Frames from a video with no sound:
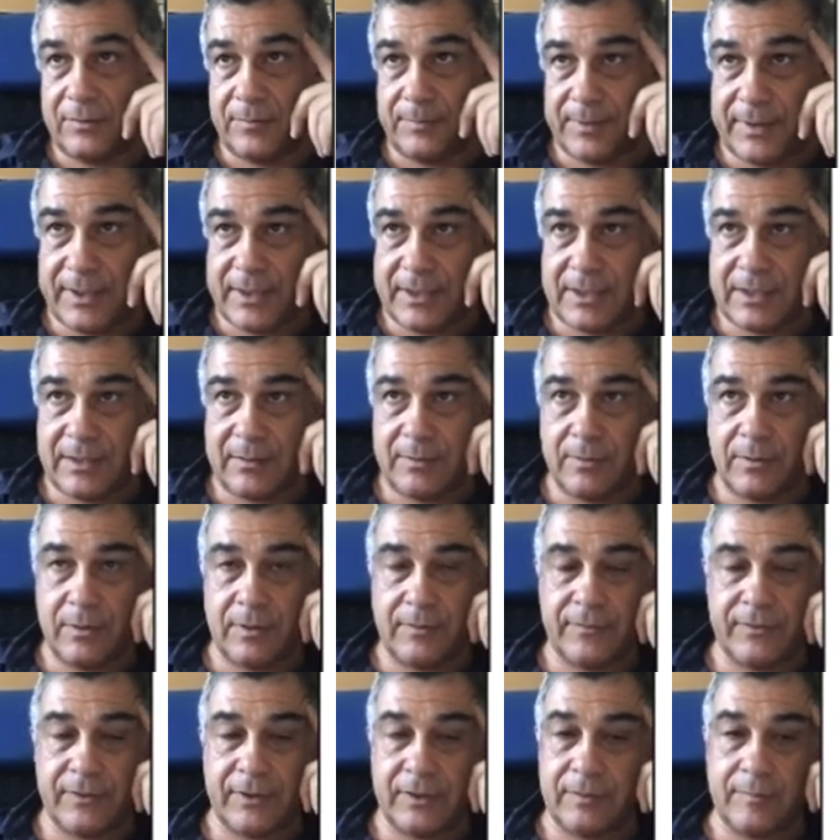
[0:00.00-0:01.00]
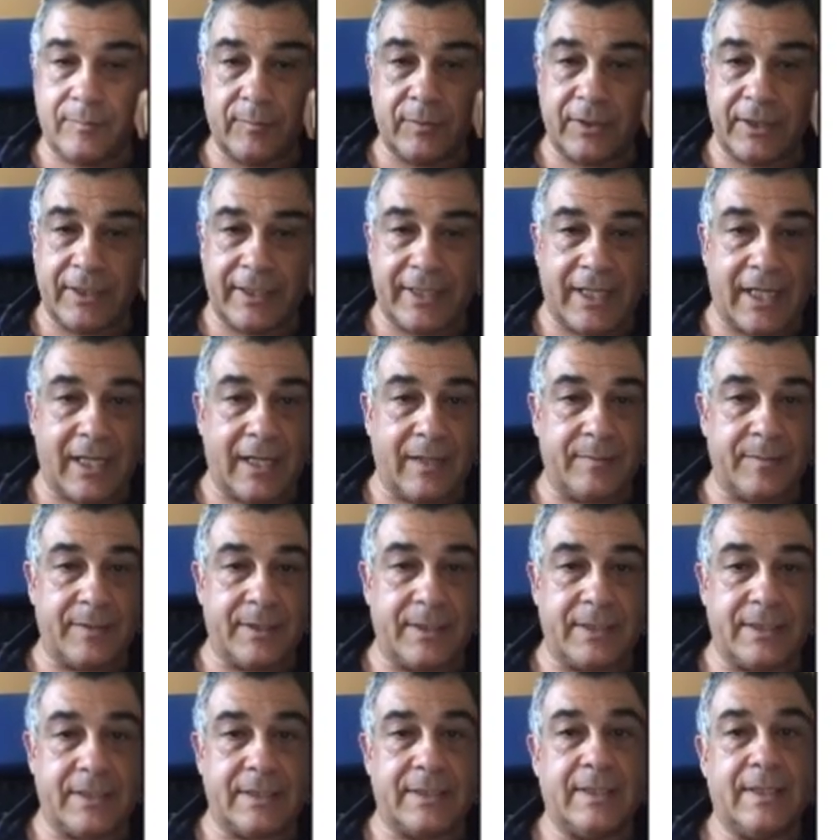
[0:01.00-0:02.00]
principle of
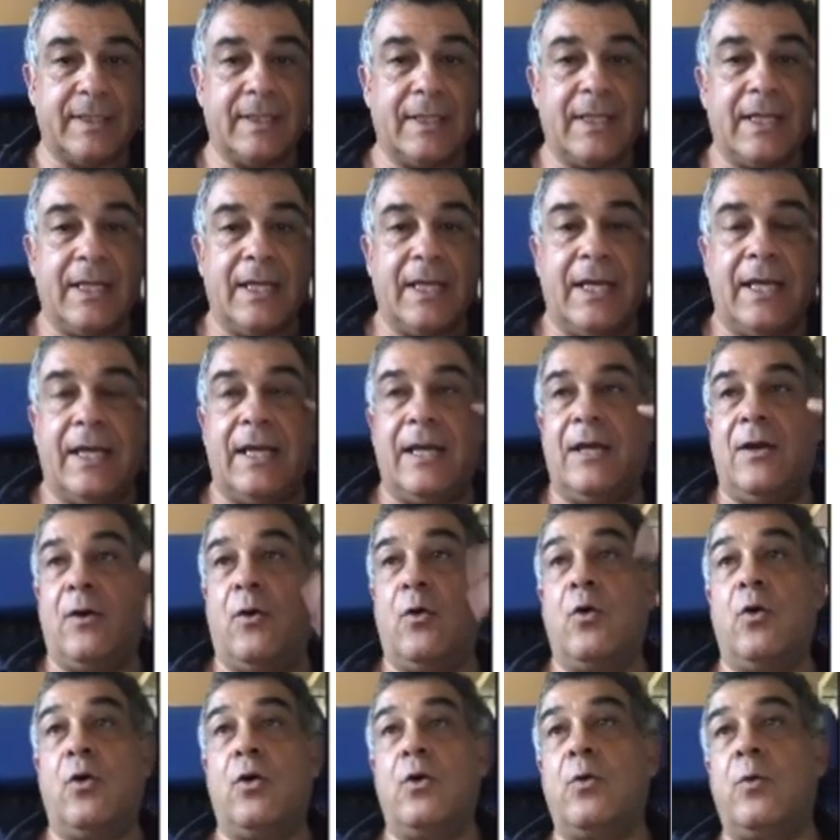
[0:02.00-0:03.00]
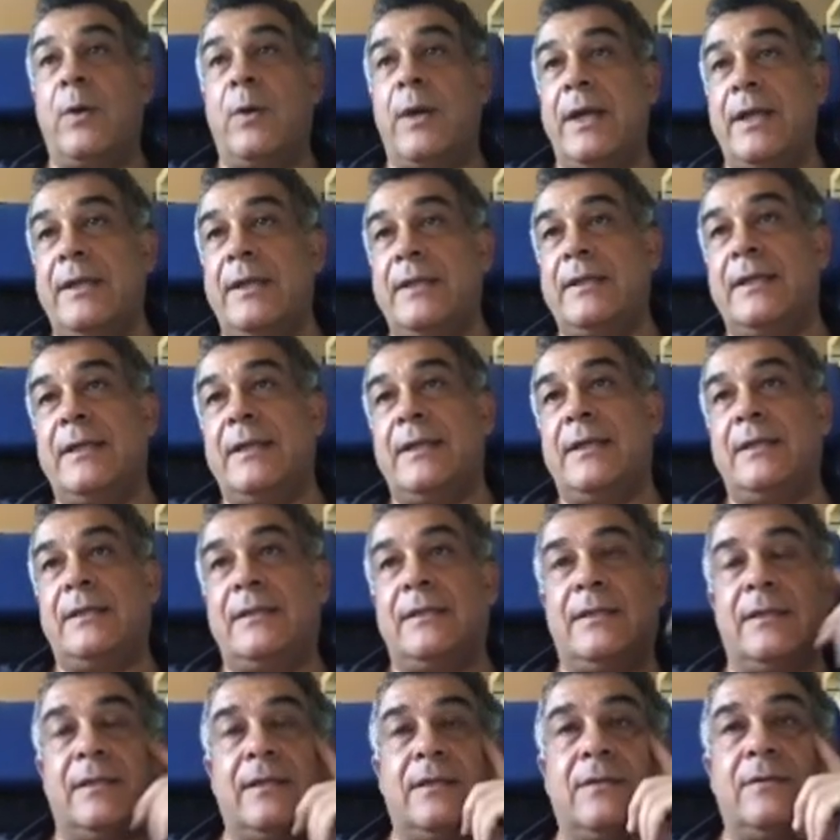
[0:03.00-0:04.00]
thermodynamics, or when
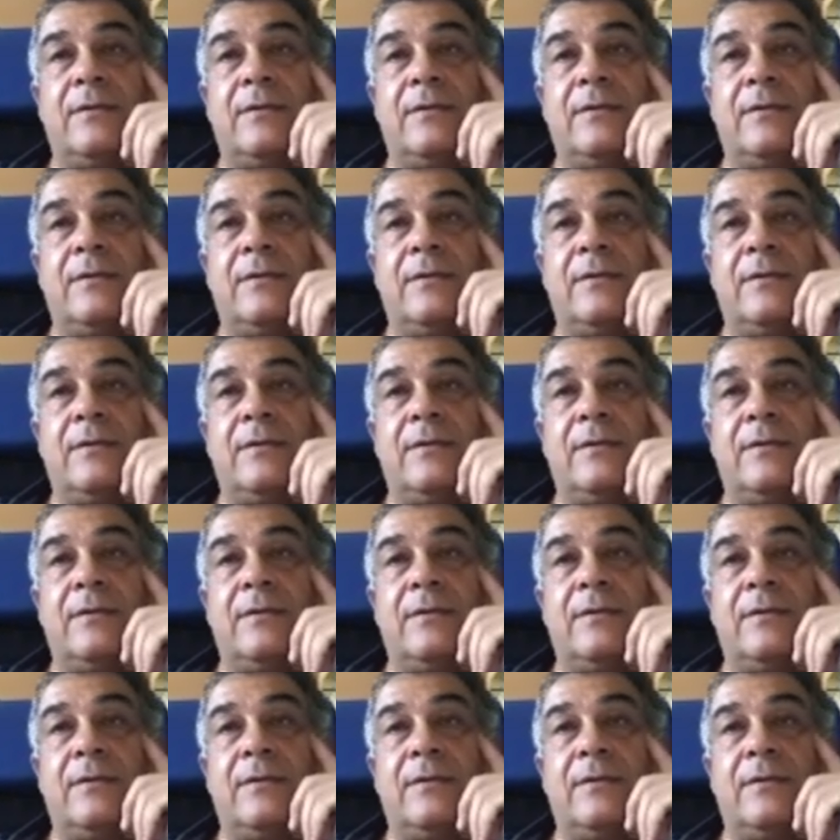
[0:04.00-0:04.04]
it